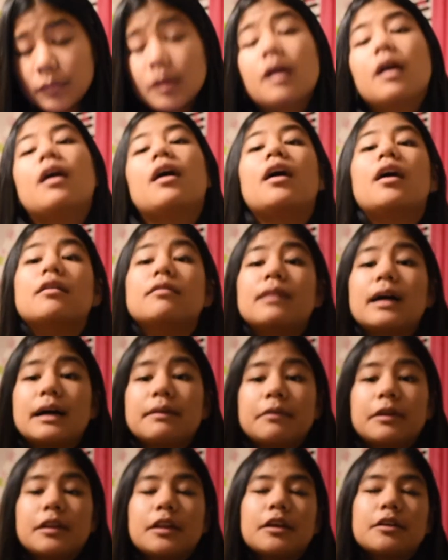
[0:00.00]
I
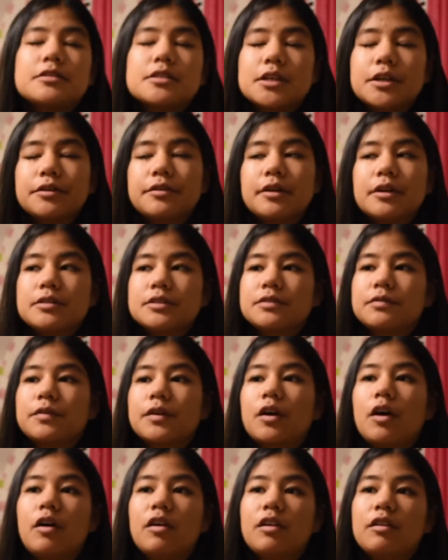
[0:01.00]
mainly use GoodNotes for
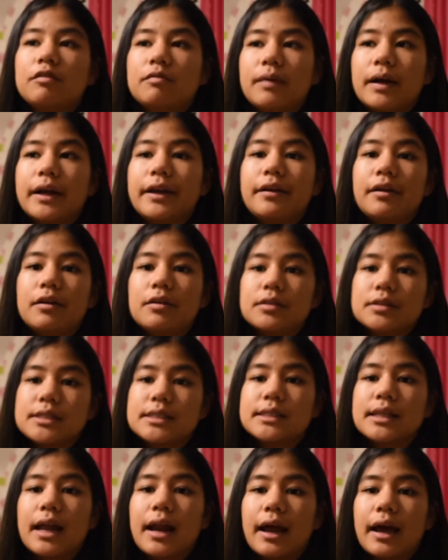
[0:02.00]
all of my notes
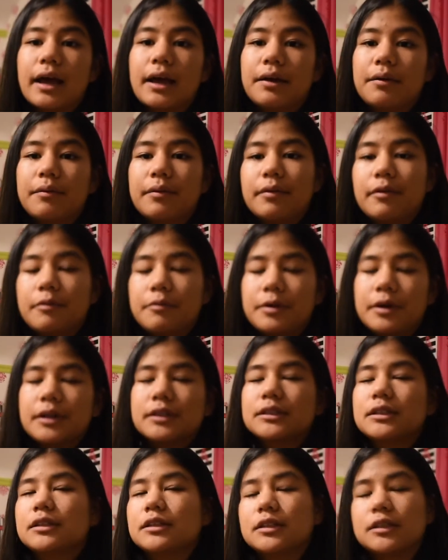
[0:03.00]
that I
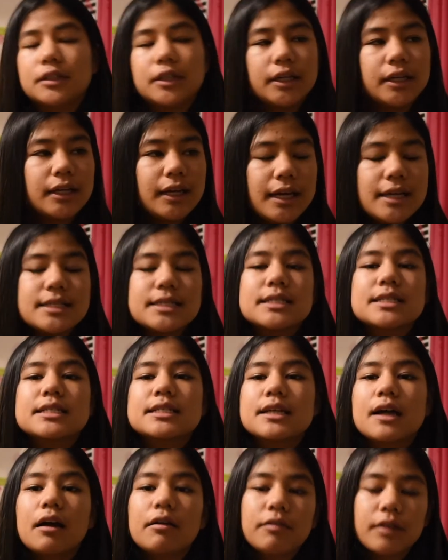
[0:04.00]
want to look like nice and
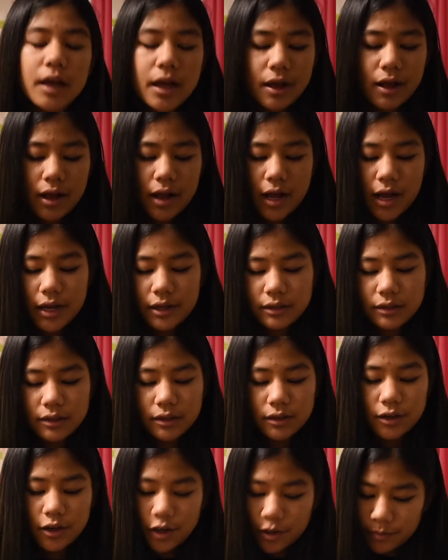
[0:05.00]
stuff. And then
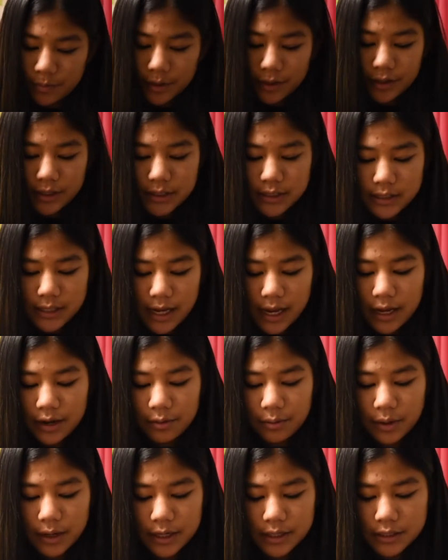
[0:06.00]
Notability is kind of
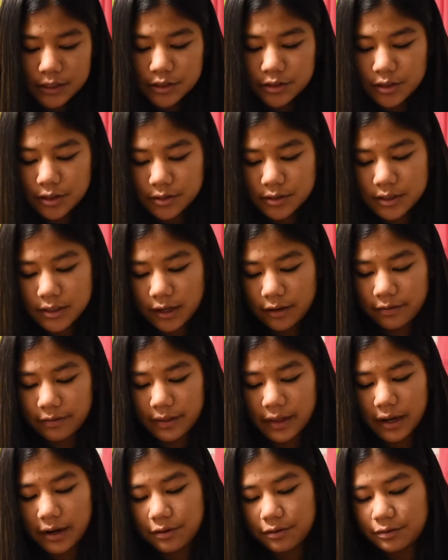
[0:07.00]
where I just throw stuff
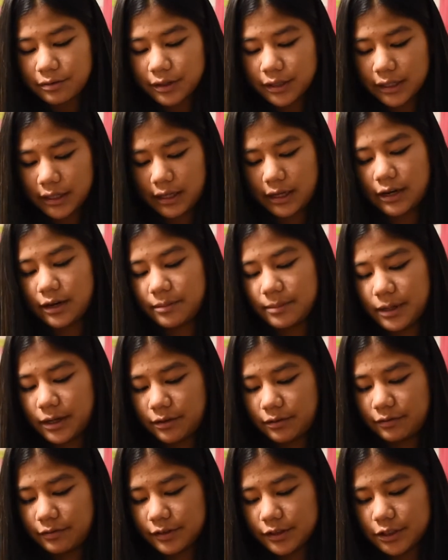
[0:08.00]
that I don't really care
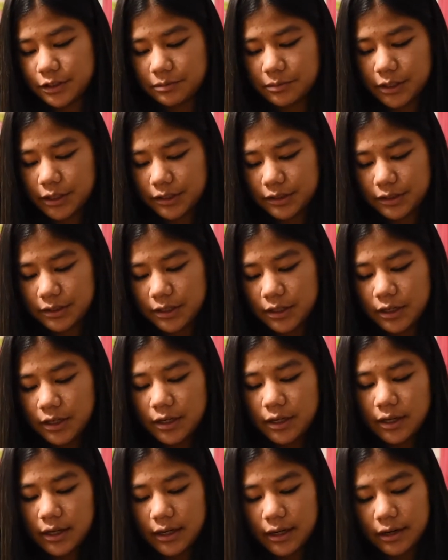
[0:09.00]
about for too much.
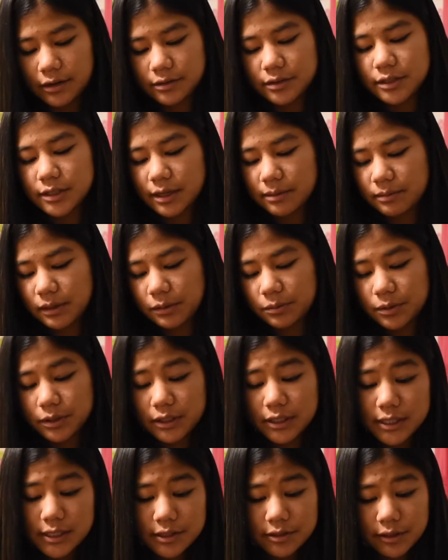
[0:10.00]
And I also take my world
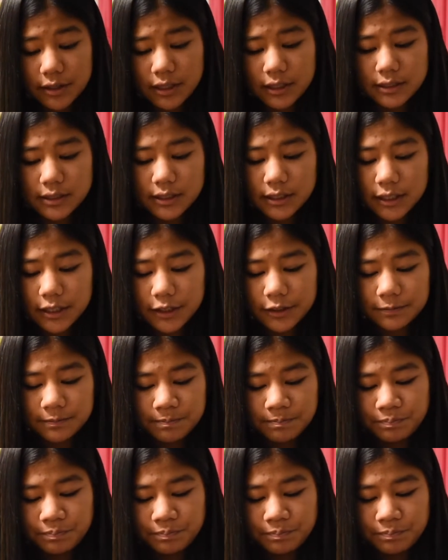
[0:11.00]
history notes in here.